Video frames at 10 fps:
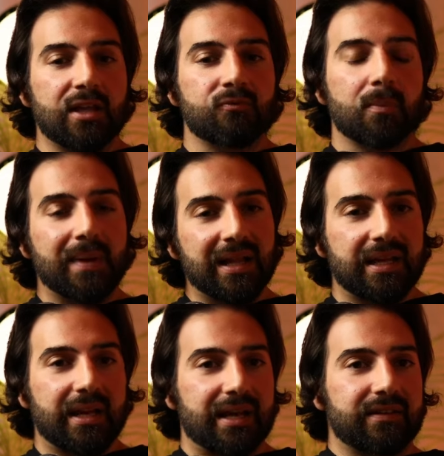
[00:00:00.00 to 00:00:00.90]
in
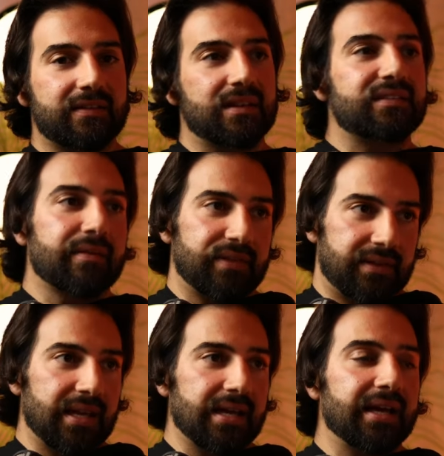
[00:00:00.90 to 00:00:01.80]
rebellion against the
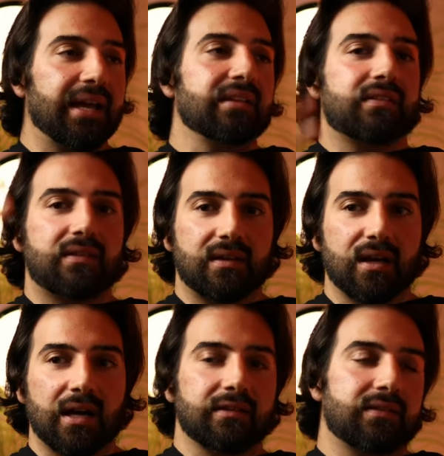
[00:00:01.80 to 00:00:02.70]
seventh day, against
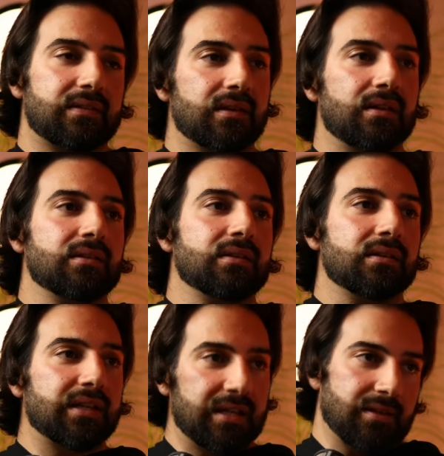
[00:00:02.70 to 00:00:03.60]
God's
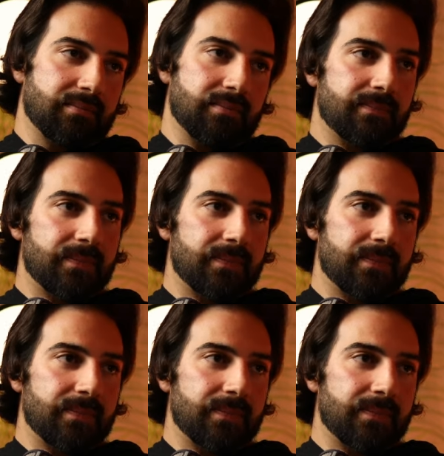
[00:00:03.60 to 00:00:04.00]
kingdom.